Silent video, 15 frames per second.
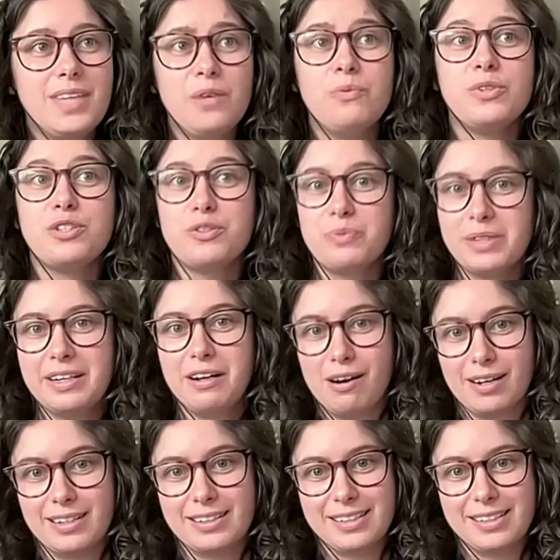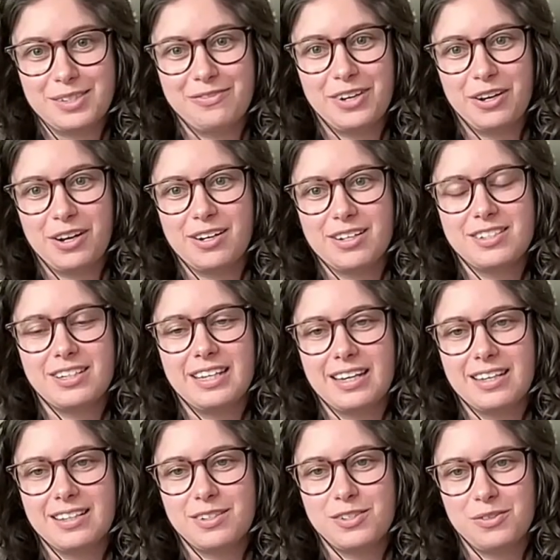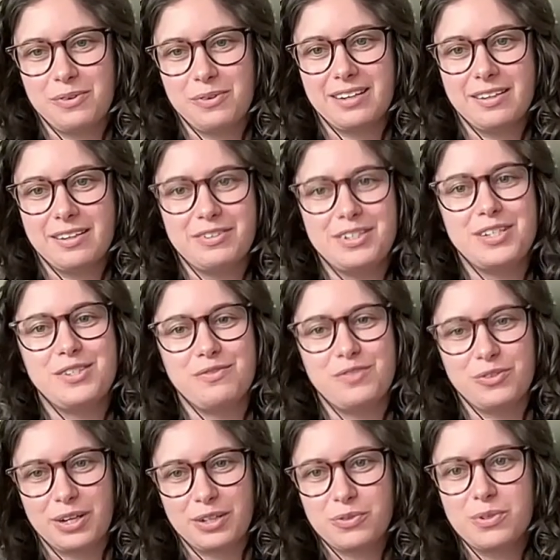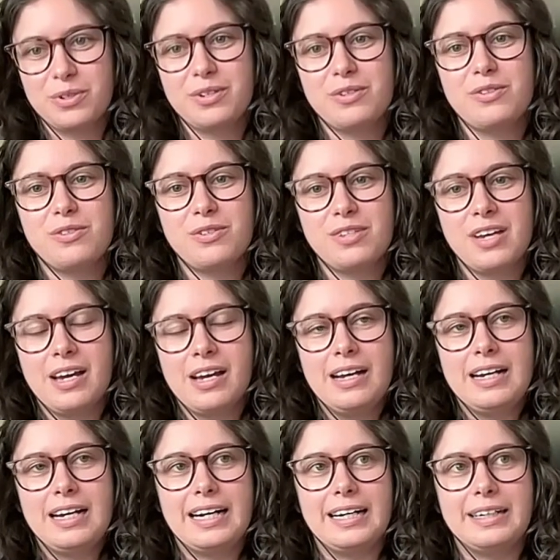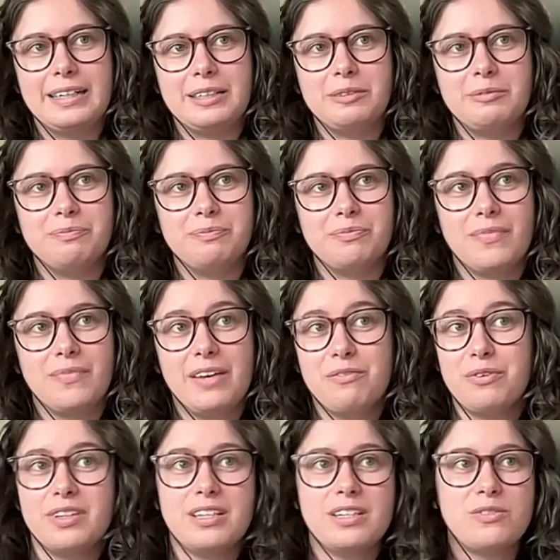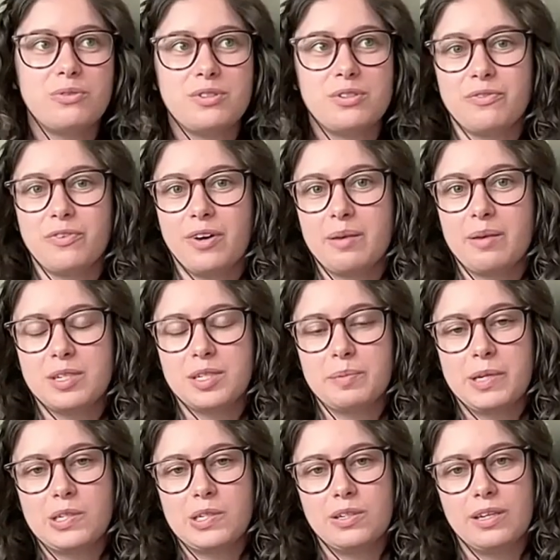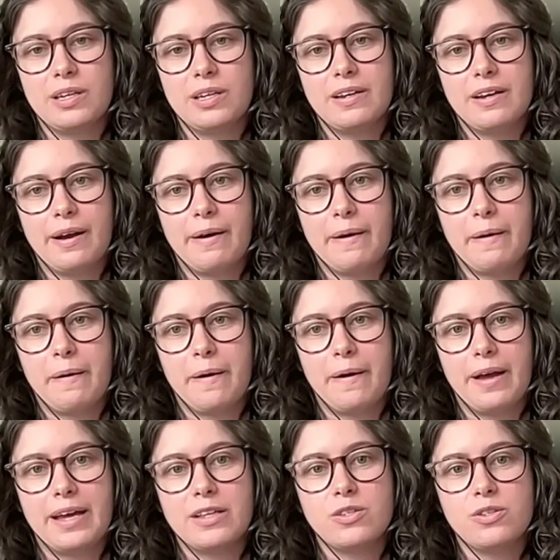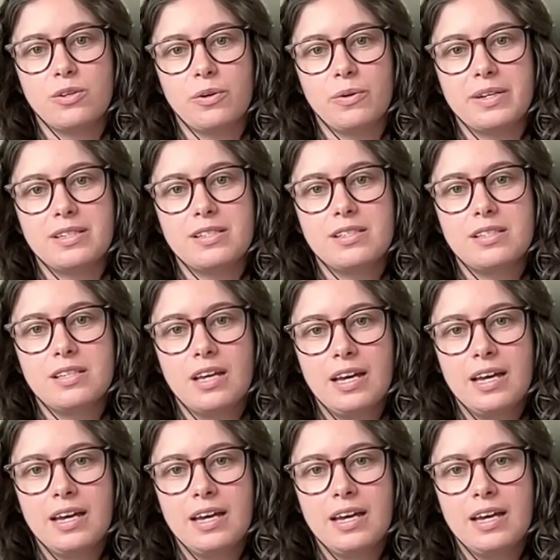which is really hard. It's very hard to get direct evidence of direct orders for these sorts of crimes, especially. And so it's